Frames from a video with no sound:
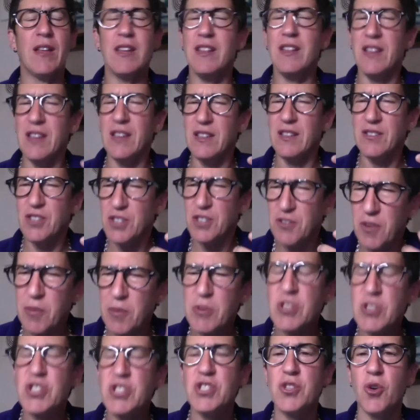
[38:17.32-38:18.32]
just from the
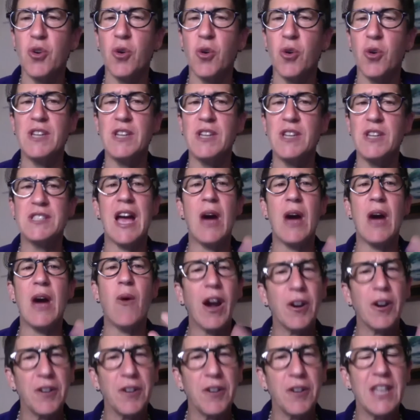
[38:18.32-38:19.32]
stories how
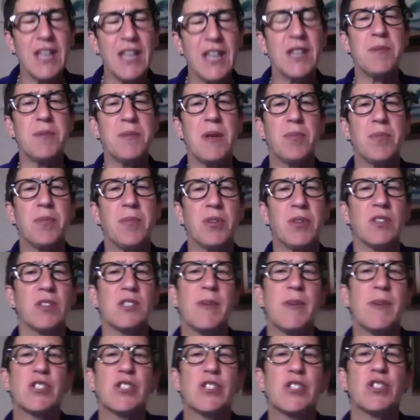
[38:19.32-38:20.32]
hard hit people,
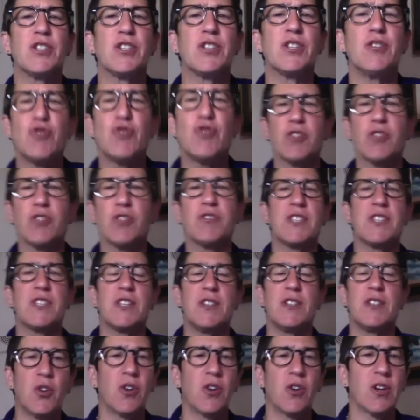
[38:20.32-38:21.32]
especially New Jersey and
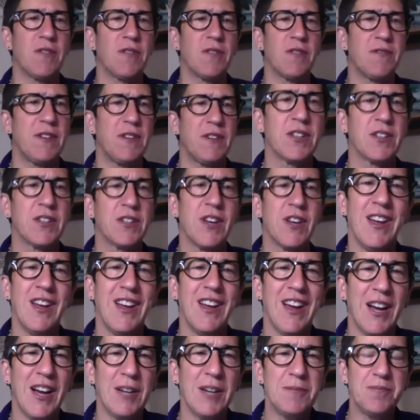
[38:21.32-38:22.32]
New York, have felt.
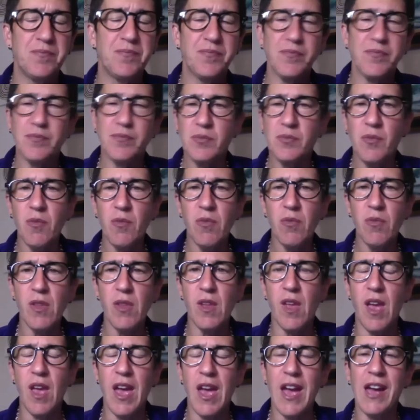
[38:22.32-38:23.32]
And
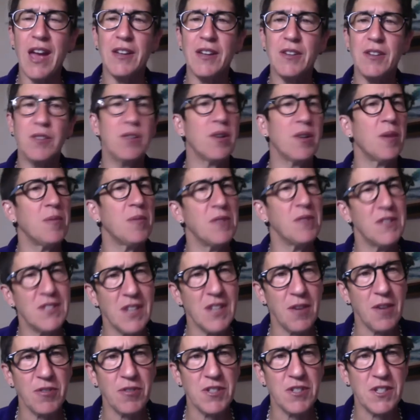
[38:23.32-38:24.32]
I'm in San
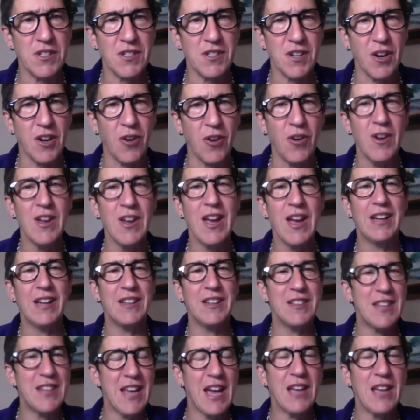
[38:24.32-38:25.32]
Francisco, and at
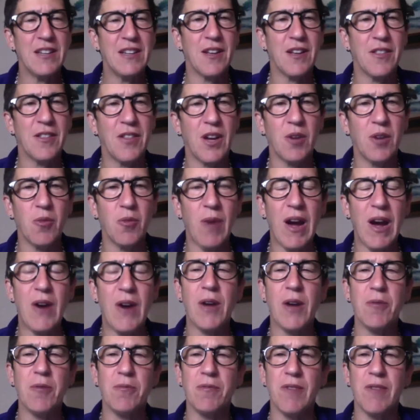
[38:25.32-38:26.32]
the end I thought, wow,
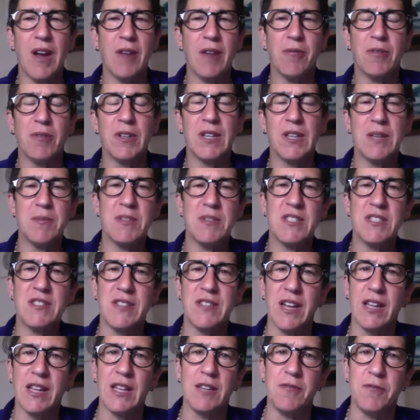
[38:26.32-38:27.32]
I really miss
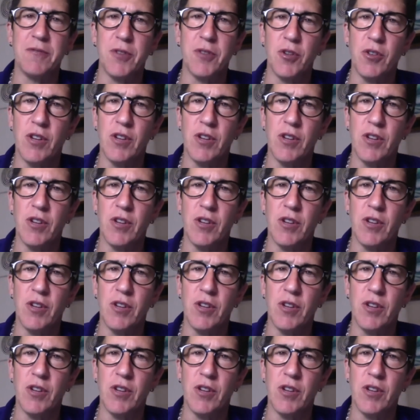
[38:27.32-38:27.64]
deli food.